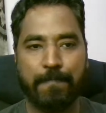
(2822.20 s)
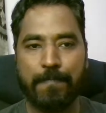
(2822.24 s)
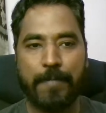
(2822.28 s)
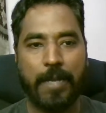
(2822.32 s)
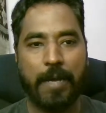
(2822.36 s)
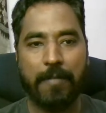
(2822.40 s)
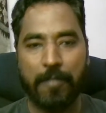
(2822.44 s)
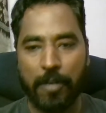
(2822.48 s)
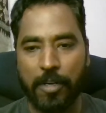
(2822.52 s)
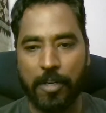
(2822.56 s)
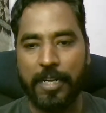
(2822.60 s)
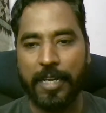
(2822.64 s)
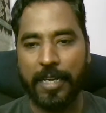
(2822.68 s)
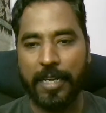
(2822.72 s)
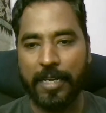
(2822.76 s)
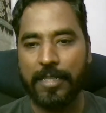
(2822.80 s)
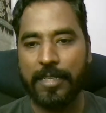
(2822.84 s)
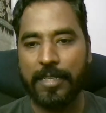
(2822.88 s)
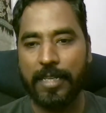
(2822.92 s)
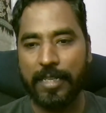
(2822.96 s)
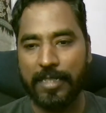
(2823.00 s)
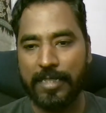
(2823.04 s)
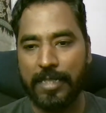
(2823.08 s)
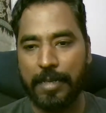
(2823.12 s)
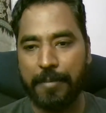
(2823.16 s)
I've not taken
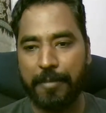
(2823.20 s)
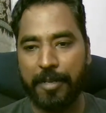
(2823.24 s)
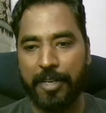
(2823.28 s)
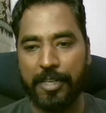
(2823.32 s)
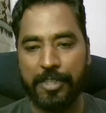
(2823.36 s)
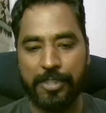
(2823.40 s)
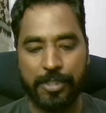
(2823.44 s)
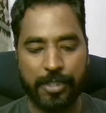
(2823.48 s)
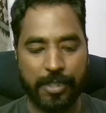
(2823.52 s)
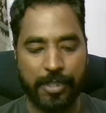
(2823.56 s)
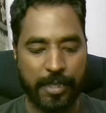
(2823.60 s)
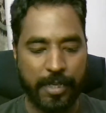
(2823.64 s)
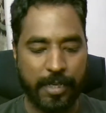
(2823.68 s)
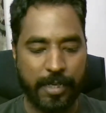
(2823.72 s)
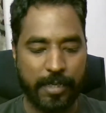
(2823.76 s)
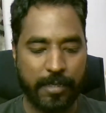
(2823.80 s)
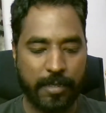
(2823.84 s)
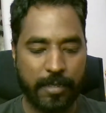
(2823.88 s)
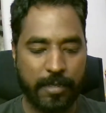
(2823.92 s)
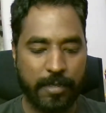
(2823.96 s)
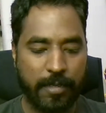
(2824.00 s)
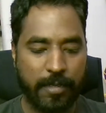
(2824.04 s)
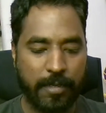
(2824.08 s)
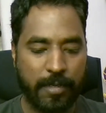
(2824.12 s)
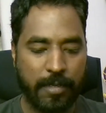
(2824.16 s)
the examination yet.
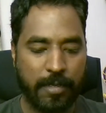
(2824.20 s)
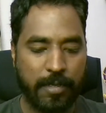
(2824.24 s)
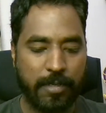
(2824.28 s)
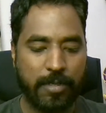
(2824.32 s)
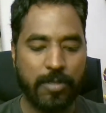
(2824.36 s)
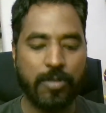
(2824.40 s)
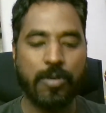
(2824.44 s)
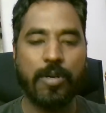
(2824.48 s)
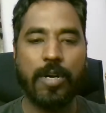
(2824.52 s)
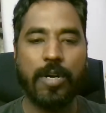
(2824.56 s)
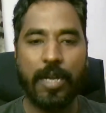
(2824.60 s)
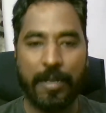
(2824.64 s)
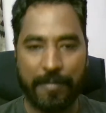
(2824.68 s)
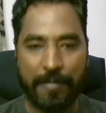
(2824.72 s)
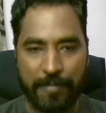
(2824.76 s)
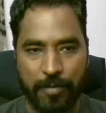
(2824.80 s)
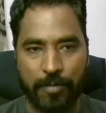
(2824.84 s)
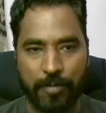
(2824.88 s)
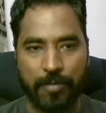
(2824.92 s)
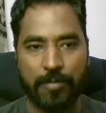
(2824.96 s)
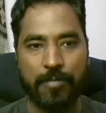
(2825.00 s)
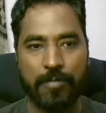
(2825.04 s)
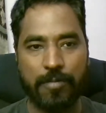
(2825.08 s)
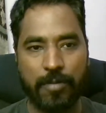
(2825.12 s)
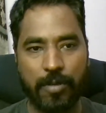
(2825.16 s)
So I have
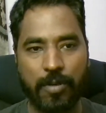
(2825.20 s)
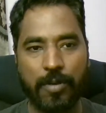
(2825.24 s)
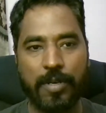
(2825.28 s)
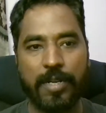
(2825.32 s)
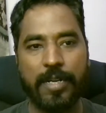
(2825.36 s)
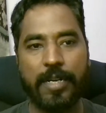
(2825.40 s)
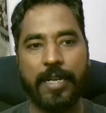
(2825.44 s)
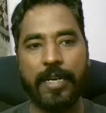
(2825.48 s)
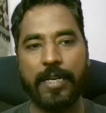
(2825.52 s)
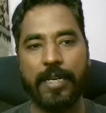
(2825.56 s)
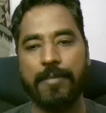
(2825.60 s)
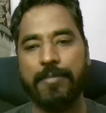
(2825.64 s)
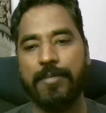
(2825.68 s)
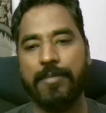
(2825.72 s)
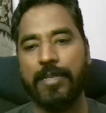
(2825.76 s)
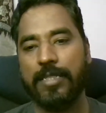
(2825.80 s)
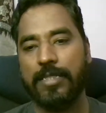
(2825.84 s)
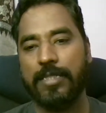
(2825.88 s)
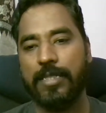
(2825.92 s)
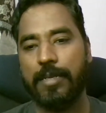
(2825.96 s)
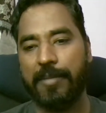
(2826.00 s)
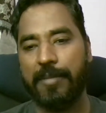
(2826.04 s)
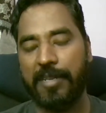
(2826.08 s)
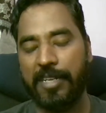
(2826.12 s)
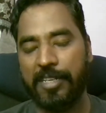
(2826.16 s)
to go and take up the
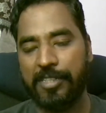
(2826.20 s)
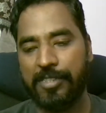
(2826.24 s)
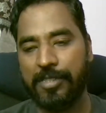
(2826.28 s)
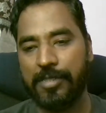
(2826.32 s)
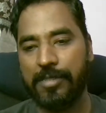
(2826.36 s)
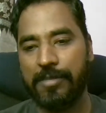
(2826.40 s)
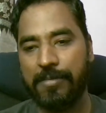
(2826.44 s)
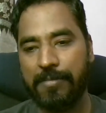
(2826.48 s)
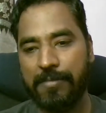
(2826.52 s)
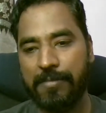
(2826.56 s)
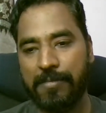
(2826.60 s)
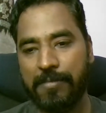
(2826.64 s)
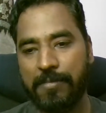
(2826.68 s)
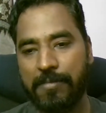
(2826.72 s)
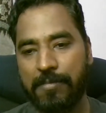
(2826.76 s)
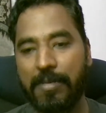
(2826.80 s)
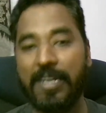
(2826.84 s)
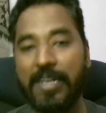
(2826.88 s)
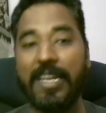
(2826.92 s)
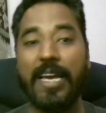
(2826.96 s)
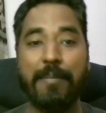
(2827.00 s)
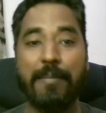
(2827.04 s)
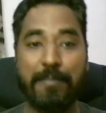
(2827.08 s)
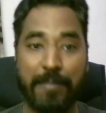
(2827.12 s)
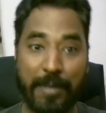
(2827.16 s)
examination.
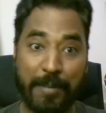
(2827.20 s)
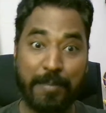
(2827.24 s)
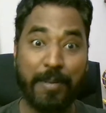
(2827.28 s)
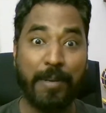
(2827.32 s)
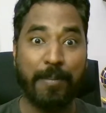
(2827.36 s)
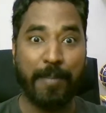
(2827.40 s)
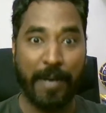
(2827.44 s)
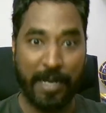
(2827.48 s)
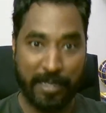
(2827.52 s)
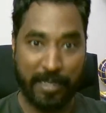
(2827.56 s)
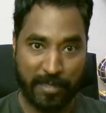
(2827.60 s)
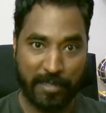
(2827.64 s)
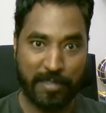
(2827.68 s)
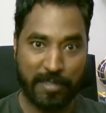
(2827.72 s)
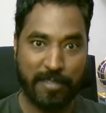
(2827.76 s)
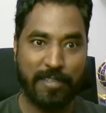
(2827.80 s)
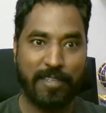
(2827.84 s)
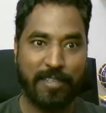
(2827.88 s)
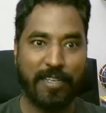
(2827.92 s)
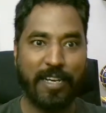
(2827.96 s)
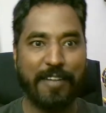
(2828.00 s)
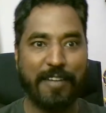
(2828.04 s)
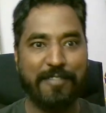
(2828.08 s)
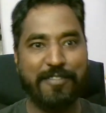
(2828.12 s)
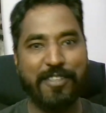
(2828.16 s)
But yeah, people passed
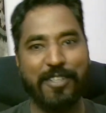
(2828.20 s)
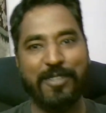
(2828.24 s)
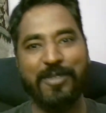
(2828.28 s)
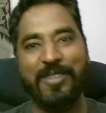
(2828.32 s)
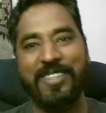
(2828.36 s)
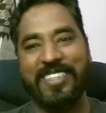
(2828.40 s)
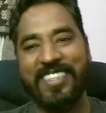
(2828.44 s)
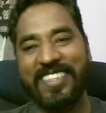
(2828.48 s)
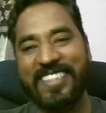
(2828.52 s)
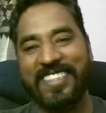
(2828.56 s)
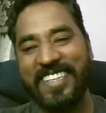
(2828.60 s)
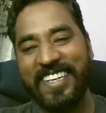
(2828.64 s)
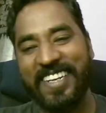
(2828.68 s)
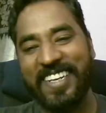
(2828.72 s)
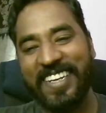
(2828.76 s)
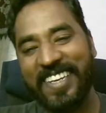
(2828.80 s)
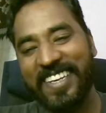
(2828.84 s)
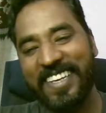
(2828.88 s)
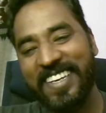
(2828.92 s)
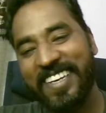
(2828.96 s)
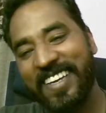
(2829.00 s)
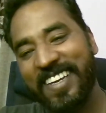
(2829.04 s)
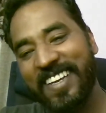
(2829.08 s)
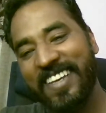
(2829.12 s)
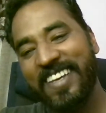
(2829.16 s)
after doing the
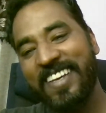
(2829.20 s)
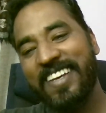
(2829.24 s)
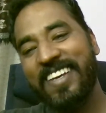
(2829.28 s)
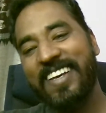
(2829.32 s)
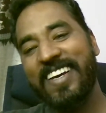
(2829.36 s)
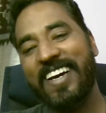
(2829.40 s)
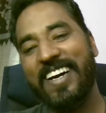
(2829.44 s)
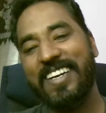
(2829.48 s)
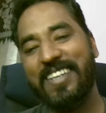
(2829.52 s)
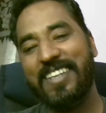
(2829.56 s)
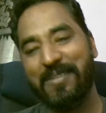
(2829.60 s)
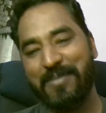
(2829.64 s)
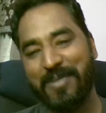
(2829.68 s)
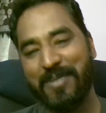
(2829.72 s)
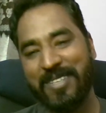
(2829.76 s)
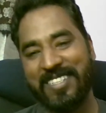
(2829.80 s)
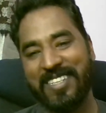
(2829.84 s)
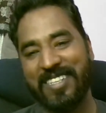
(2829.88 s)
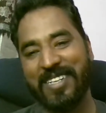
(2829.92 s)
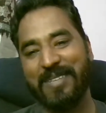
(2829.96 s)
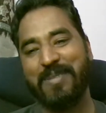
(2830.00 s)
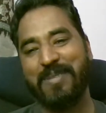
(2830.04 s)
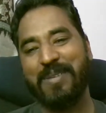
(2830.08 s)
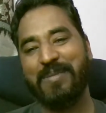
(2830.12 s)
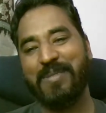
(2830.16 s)
training.
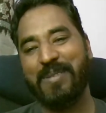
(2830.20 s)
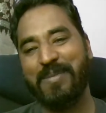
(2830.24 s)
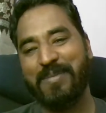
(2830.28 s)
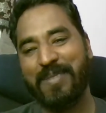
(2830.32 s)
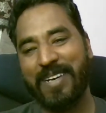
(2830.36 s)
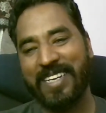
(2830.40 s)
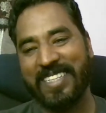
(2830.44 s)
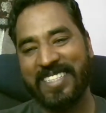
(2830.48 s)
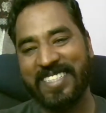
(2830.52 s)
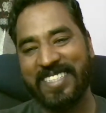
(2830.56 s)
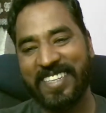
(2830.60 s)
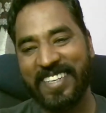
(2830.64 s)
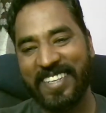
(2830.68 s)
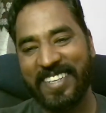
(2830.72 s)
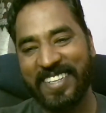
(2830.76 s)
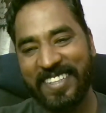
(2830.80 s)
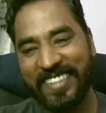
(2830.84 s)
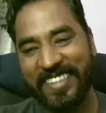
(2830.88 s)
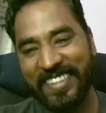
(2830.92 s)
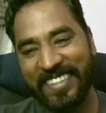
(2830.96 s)
100% people passed there.